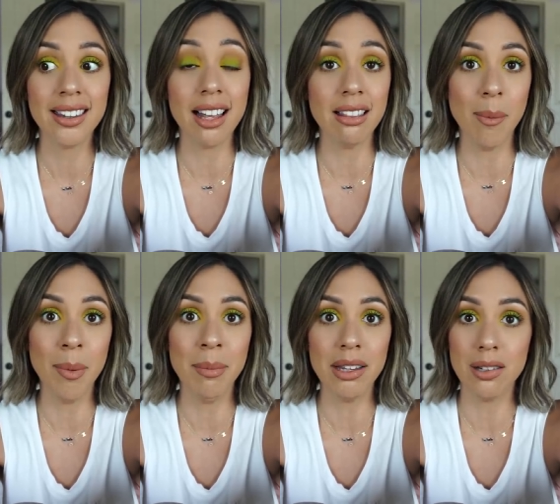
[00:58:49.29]
that
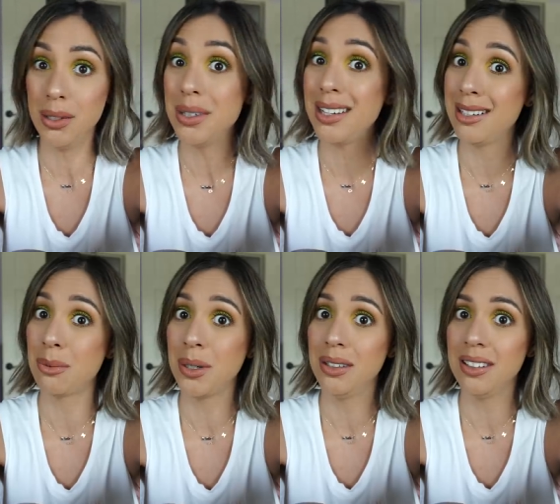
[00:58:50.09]
lump in my throat
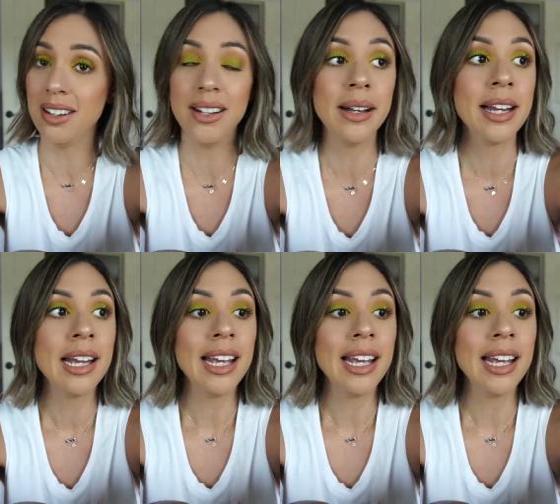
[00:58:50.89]
is real, y'all.